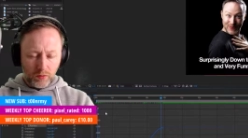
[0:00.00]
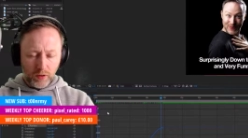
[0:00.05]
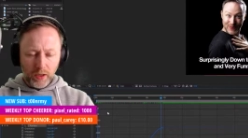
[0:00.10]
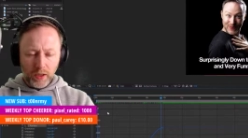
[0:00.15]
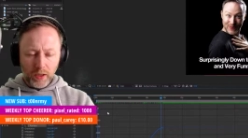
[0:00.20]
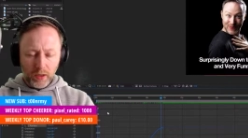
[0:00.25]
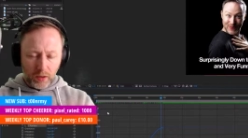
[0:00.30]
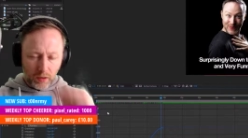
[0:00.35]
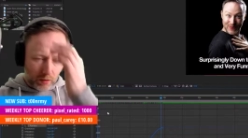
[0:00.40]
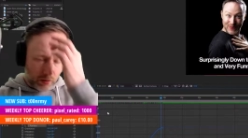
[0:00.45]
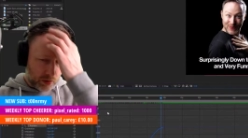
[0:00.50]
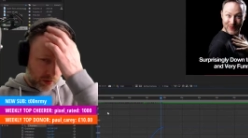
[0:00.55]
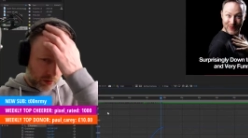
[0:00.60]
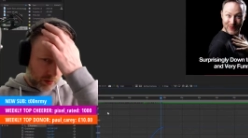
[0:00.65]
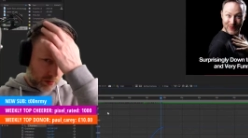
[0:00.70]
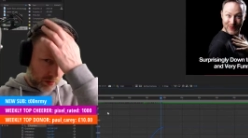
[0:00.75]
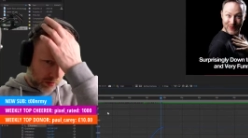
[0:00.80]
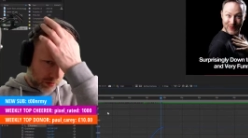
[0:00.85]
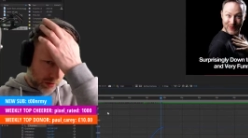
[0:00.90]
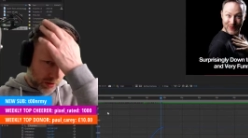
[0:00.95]
Right.
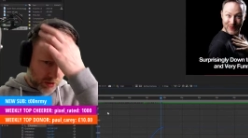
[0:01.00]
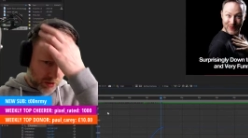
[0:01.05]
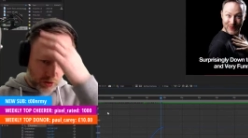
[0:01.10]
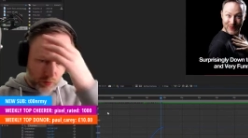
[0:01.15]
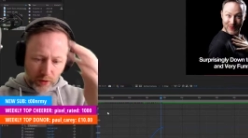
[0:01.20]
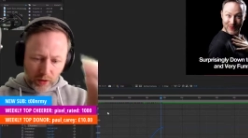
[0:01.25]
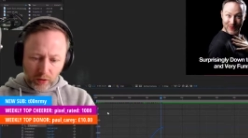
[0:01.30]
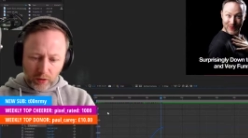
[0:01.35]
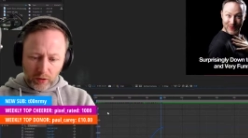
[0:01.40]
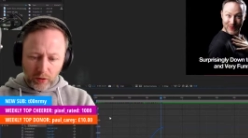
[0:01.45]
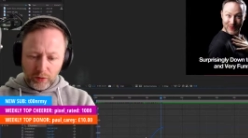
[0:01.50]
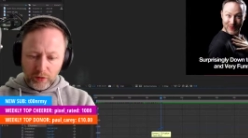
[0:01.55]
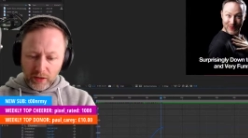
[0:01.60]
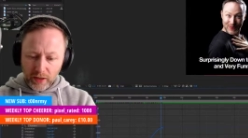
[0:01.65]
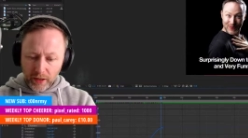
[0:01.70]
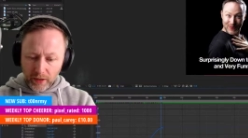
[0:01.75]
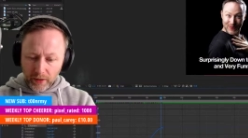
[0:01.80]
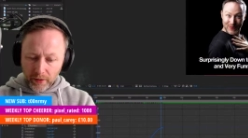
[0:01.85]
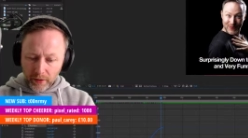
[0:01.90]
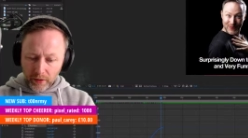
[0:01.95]
This is what you're gonna have to
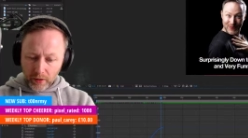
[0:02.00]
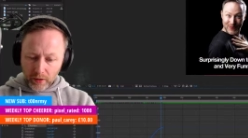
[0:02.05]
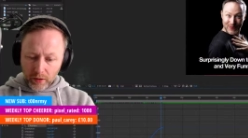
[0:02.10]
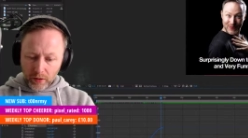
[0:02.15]
do.